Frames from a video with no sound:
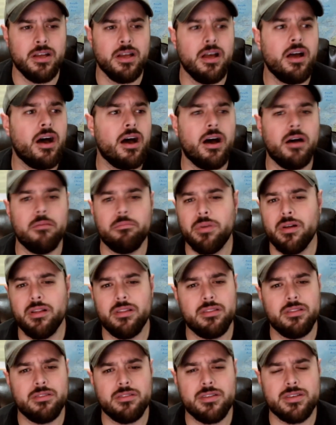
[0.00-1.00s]
Uh, but
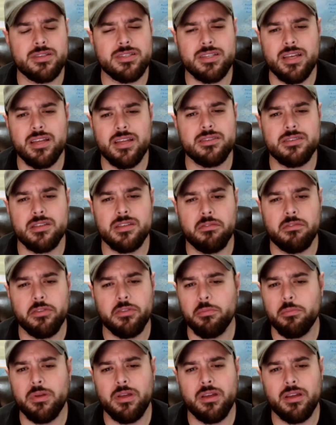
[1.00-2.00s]
the sense of
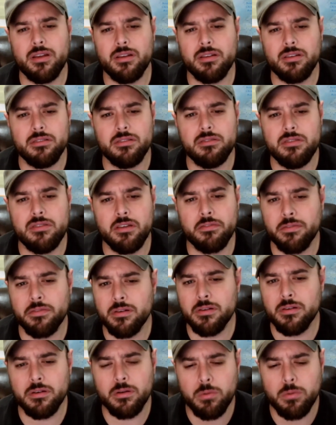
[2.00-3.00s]
there being
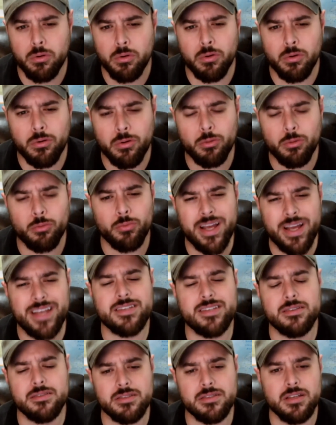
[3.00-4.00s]
different quote unquote
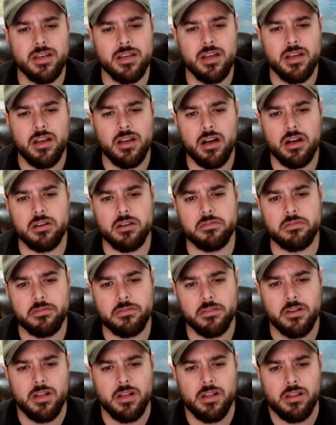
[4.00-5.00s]
races of
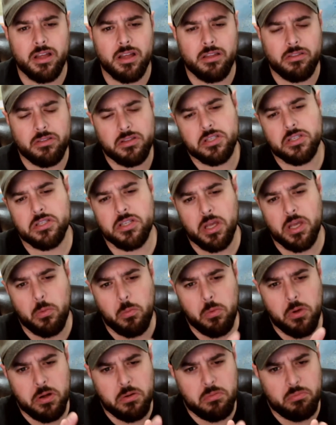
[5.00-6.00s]
like this is like
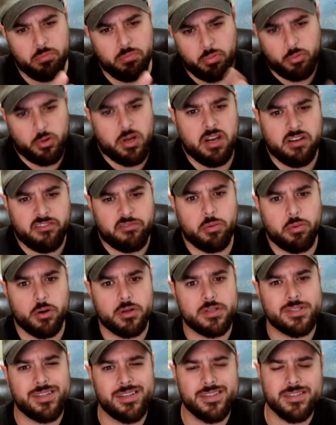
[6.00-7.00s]
one breed of
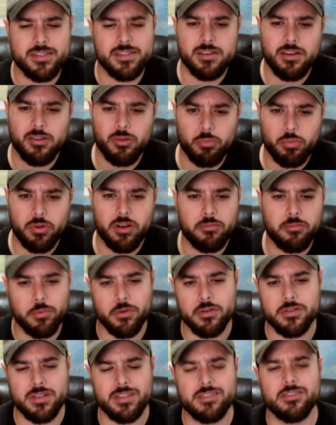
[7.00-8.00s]
person, this is another breed of
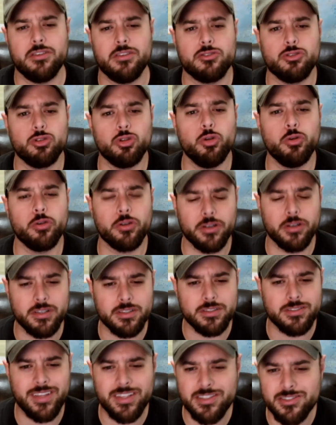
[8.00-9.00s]
person, it's, it's
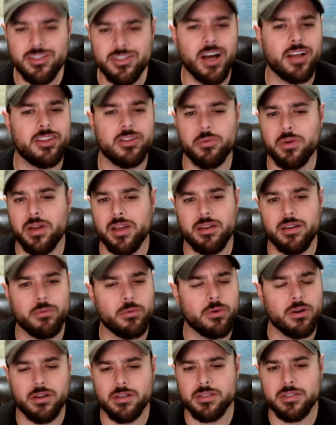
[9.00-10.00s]
ludicrous. That's not the way it
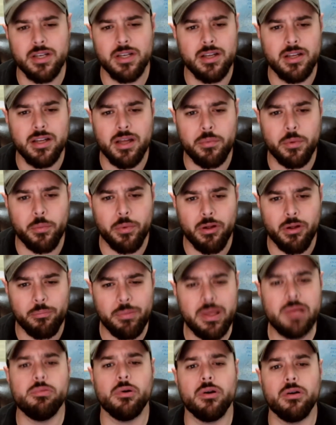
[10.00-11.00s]
works. I mean, we are
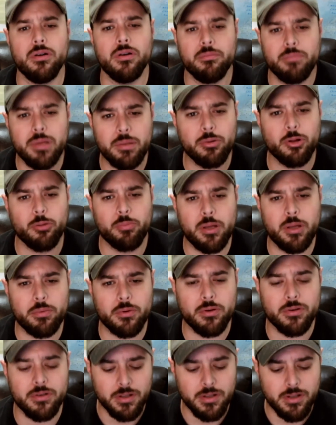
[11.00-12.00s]
people. People are
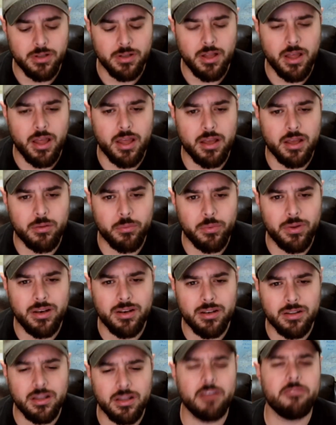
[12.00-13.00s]
people, and we need
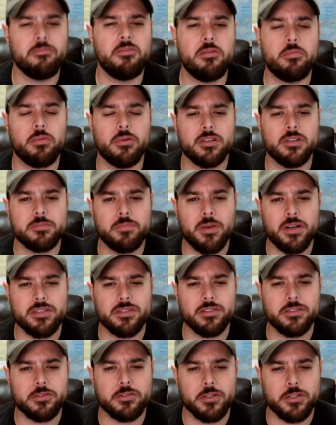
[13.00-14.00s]
to love people,
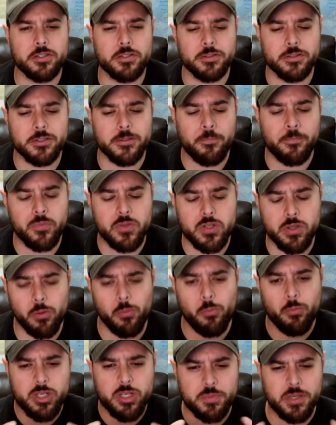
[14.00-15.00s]
especially as Christians. So,
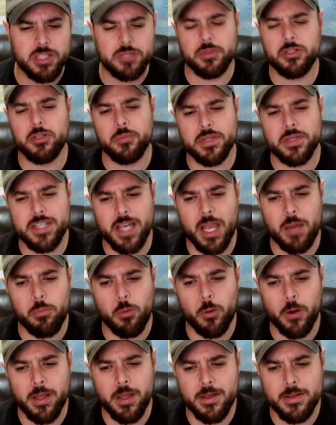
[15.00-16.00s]
which brings me to my second
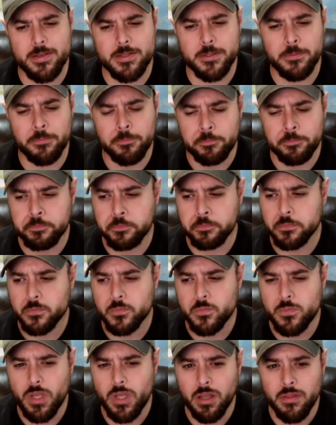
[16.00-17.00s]
point is
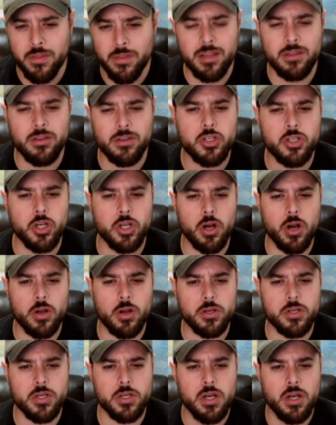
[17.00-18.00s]
that in the
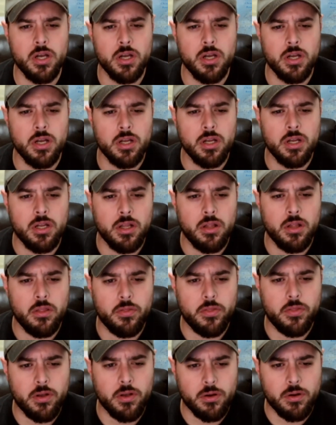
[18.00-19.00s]
church
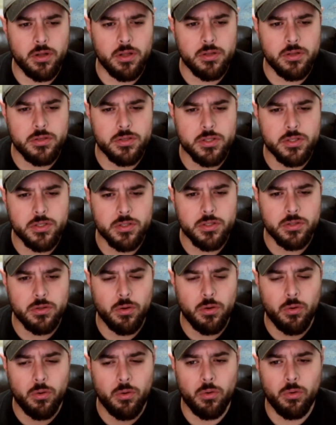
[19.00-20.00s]
there is
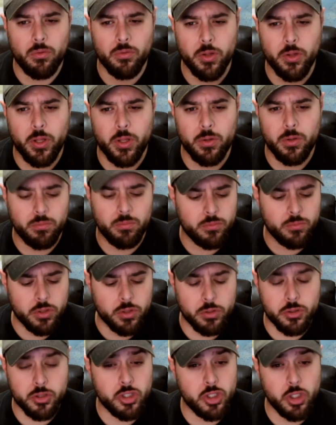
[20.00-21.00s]
only
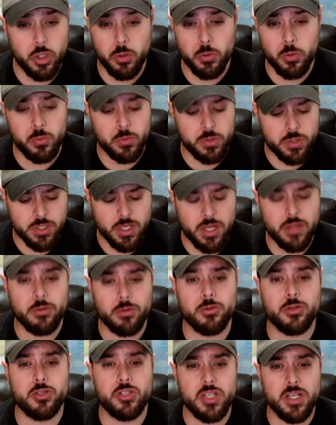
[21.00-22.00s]
there's Jews and
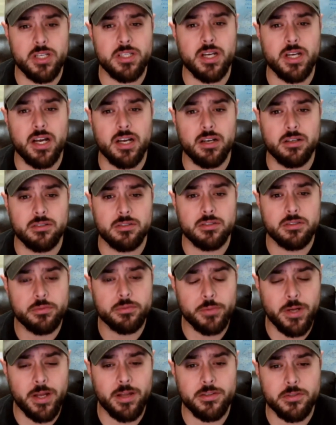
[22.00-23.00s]
there's Gentiles,
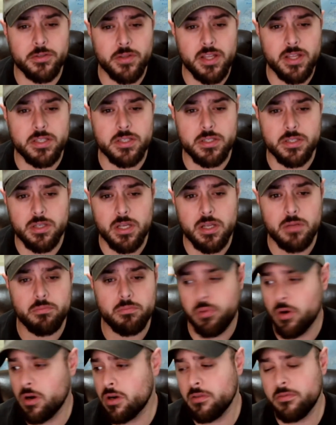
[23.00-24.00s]
right? So that's in
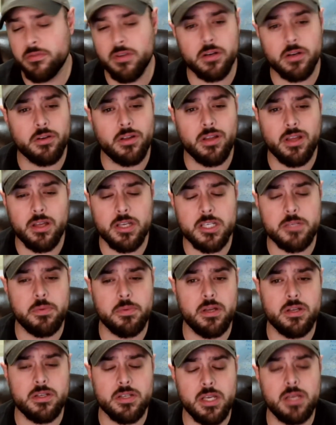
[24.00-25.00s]
part of Dr. King's speech.